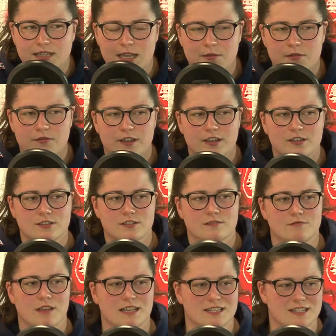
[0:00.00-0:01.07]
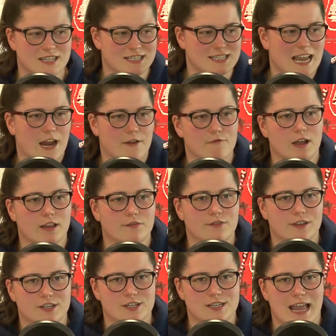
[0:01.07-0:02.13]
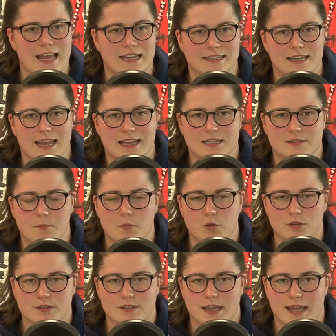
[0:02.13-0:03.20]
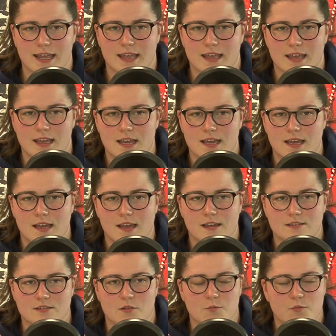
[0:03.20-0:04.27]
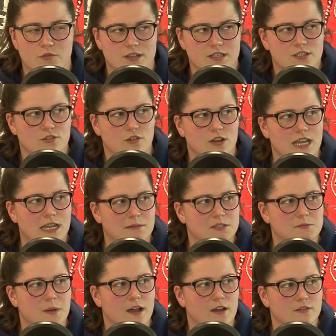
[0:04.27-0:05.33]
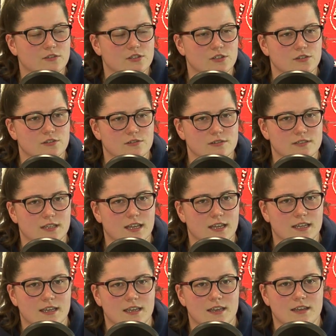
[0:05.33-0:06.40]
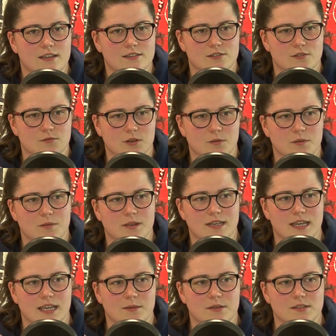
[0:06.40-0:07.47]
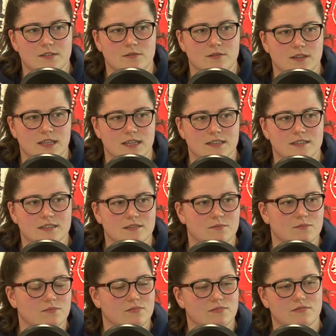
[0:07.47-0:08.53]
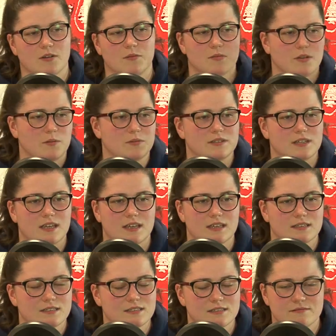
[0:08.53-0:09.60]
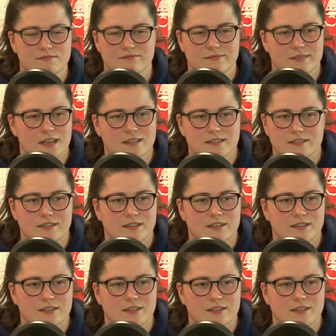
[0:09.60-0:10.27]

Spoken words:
game of Fixtures, like it's the second round of Fixtures, end next Monday. So I'm pretty sure Amy's back on Tuesday. So it will be me and Amy doing this, probably upstairs. I don't